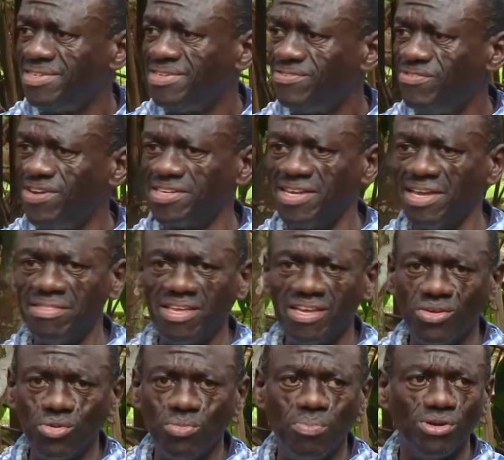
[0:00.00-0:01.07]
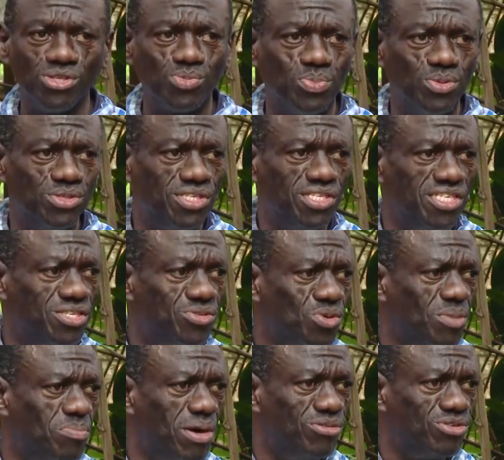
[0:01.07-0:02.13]
In fact, I think UBOS puts it to
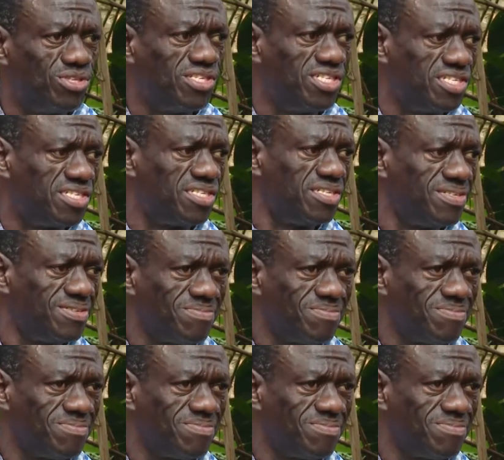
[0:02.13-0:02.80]
about 6,